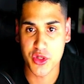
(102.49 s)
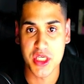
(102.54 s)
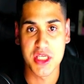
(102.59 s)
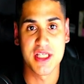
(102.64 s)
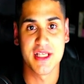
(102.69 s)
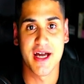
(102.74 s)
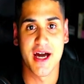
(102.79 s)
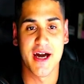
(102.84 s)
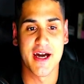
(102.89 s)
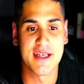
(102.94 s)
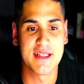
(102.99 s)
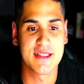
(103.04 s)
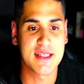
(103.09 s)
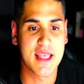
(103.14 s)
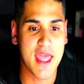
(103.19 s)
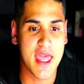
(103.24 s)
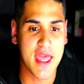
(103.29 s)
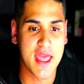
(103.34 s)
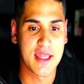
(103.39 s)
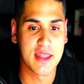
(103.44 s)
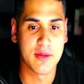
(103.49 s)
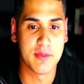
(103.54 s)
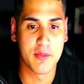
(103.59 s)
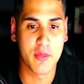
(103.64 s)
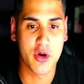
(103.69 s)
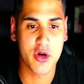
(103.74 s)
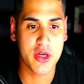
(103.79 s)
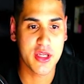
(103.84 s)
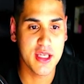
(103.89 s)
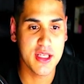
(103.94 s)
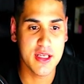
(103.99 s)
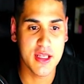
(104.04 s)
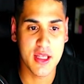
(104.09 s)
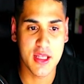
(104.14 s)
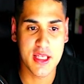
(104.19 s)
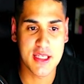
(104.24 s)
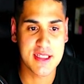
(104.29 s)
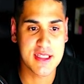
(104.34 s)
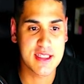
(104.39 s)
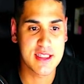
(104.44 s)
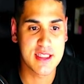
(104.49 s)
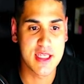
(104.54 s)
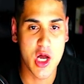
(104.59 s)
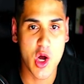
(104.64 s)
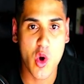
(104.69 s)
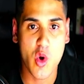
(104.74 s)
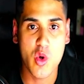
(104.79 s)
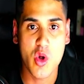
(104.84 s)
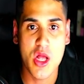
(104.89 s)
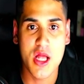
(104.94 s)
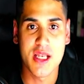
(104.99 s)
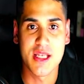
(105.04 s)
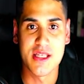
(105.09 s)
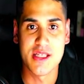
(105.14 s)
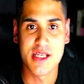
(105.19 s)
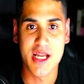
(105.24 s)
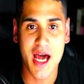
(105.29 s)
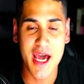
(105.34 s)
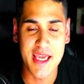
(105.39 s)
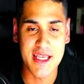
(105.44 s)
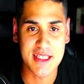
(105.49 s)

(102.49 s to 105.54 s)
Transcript: guys, and the market is still nice.